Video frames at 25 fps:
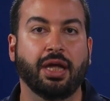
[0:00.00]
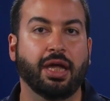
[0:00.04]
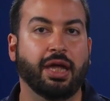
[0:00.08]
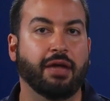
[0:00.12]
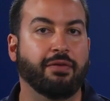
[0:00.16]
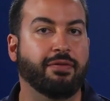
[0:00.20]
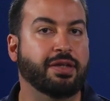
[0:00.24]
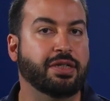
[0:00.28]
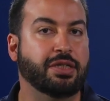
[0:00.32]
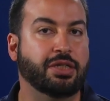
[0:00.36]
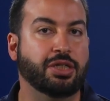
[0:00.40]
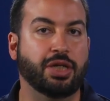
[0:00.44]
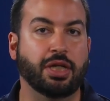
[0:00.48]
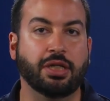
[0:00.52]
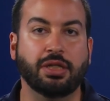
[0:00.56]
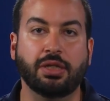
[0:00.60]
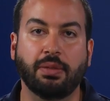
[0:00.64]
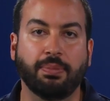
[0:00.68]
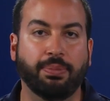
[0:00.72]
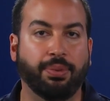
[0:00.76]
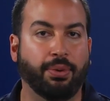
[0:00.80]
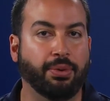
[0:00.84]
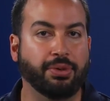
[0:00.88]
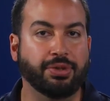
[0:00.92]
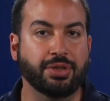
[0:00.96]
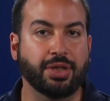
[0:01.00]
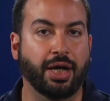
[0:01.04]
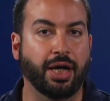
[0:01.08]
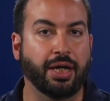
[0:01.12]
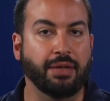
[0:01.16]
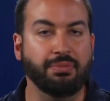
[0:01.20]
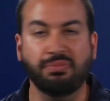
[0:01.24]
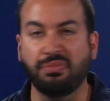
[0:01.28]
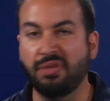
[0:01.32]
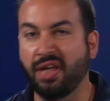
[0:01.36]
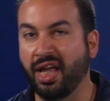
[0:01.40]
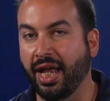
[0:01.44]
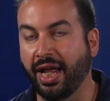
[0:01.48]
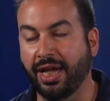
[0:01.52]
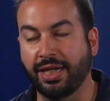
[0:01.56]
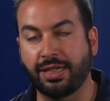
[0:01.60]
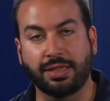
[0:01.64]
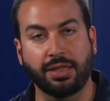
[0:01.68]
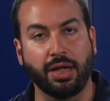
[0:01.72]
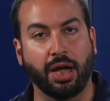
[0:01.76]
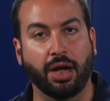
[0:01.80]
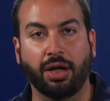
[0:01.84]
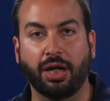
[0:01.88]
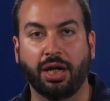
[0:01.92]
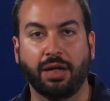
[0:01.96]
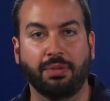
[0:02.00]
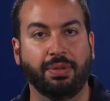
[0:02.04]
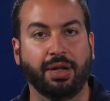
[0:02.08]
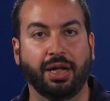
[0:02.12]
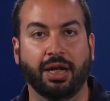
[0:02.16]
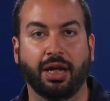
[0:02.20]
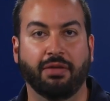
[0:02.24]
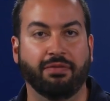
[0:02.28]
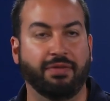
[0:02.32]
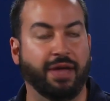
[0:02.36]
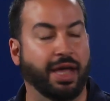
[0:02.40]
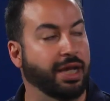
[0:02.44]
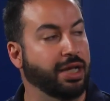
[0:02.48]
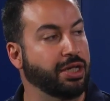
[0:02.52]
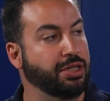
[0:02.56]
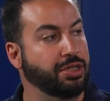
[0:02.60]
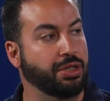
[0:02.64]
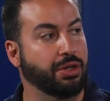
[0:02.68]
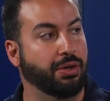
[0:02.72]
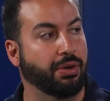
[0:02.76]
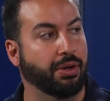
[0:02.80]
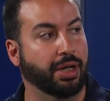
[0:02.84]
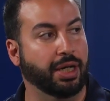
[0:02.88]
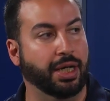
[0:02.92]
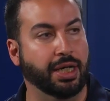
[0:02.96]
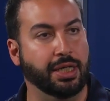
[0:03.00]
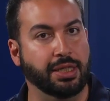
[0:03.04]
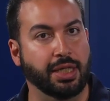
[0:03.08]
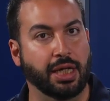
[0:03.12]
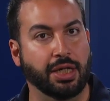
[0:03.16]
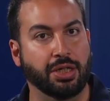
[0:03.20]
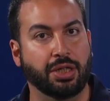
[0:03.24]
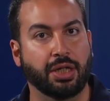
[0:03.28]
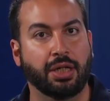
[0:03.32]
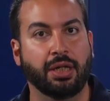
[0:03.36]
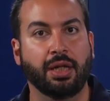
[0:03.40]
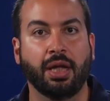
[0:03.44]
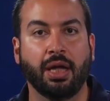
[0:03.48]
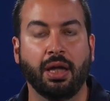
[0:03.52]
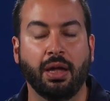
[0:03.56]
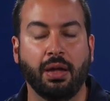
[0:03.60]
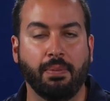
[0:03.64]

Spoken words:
If it's just a bolt-on, it's not going to be an advantage to your organization.